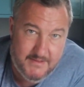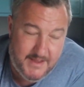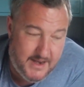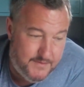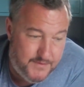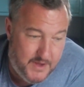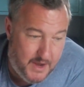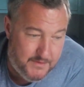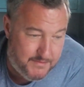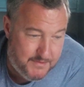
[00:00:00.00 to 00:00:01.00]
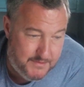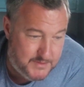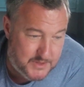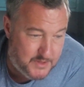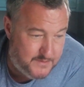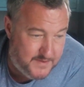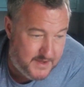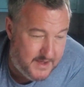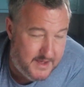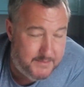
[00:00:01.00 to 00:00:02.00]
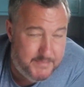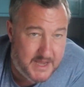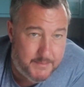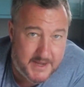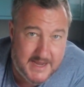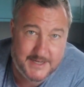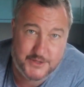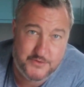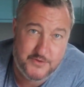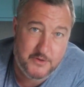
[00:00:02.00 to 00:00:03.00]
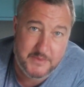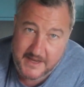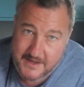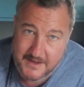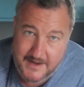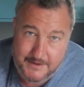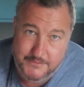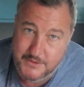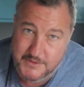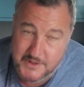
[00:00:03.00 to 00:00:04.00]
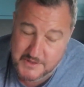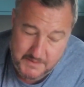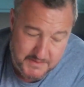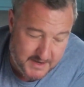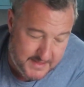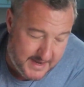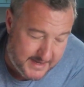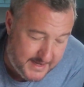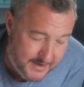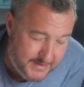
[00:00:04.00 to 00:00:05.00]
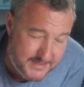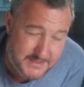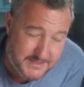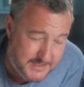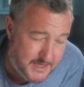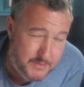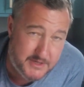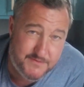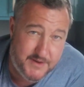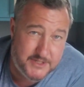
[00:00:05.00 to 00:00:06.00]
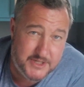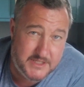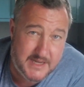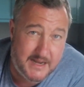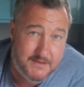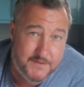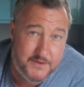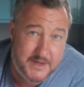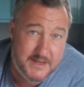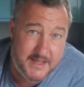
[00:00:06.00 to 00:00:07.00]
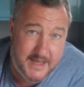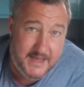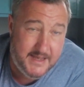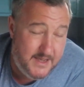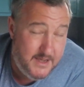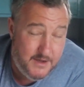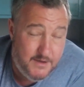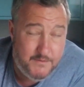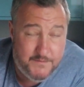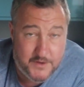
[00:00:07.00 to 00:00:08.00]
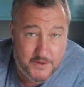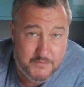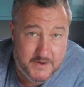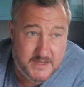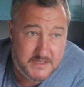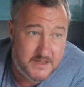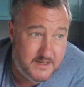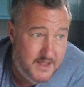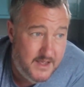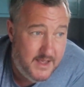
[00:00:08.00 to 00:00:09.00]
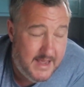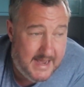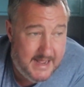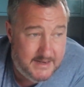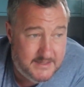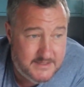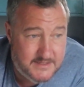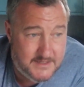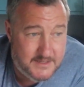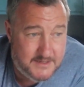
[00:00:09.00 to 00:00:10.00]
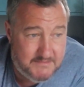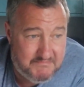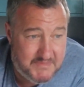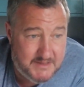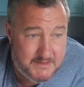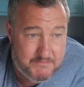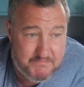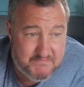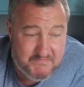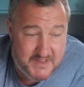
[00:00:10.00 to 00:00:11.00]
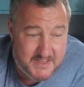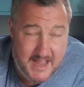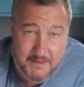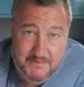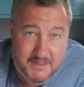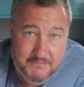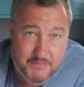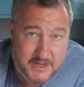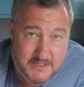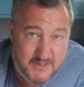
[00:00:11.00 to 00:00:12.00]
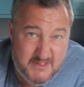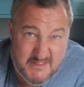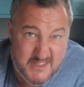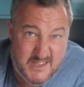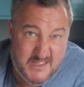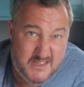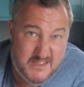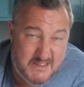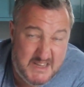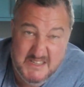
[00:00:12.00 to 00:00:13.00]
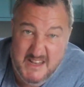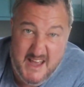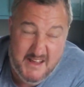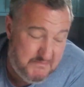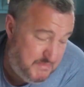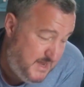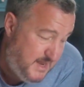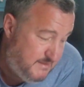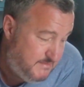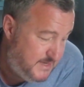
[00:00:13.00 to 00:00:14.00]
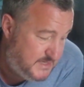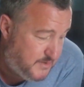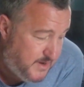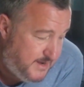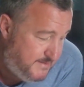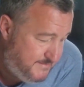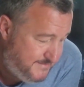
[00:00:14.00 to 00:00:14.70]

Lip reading: You know, if you go through sort of pick up a gastronomic La Russe or something like that, you know, it's so much French and Italian food in there for good reason, and the depth in British food just isn't there. But you know, it's all right.